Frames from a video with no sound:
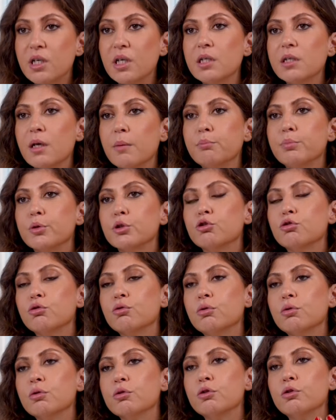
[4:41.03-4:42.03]
number
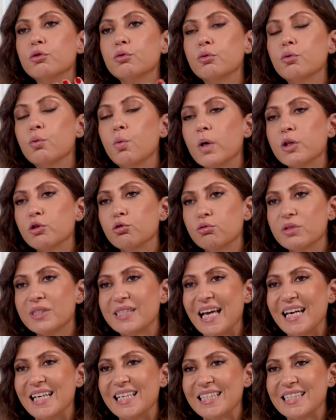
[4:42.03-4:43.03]
2, you want to
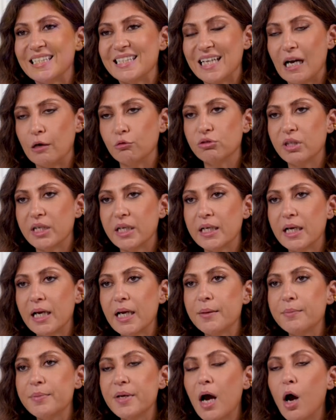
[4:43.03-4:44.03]
sell in Saudi
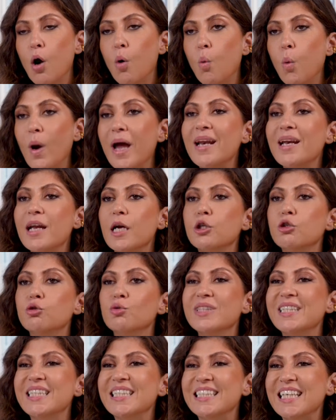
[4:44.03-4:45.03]
Arabia. Well, you
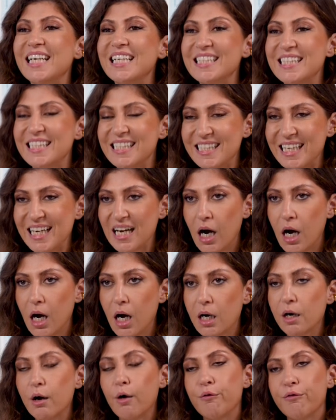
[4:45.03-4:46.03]
need a
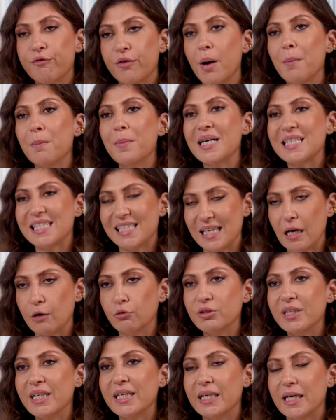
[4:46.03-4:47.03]
CR from
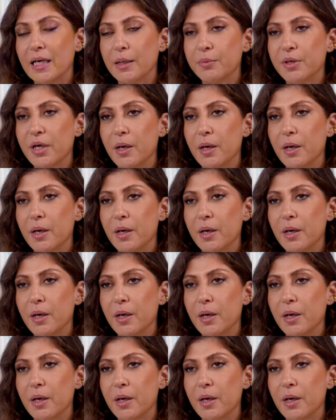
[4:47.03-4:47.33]
Saudi Arabia.